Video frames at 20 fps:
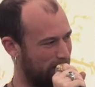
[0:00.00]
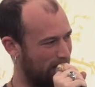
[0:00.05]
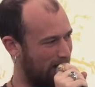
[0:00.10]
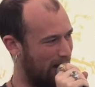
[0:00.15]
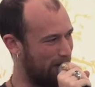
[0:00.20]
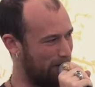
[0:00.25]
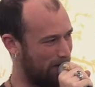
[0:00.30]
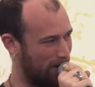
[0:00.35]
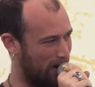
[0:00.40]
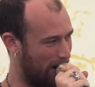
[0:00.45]

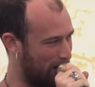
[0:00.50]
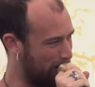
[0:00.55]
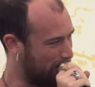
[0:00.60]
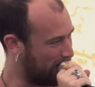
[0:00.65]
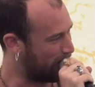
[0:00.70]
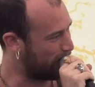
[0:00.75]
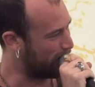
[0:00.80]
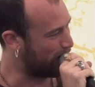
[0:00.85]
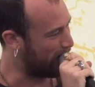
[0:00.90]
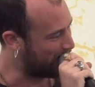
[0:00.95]
I'm
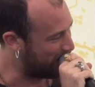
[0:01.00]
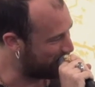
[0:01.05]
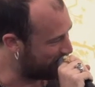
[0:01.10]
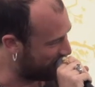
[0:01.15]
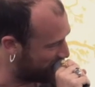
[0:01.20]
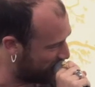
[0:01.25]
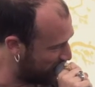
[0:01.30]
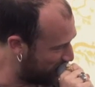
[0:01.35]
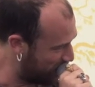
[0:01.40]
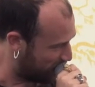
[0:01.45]
a
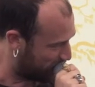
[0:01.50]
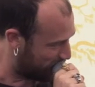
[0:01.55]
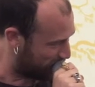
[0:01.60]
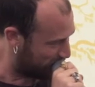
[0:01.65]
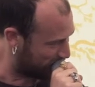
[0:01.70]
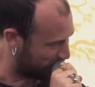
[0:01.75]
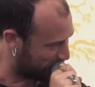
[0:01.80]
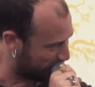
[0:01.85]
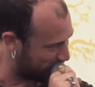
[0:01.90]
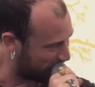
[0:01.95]
creative
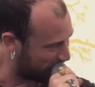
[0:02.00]
genius.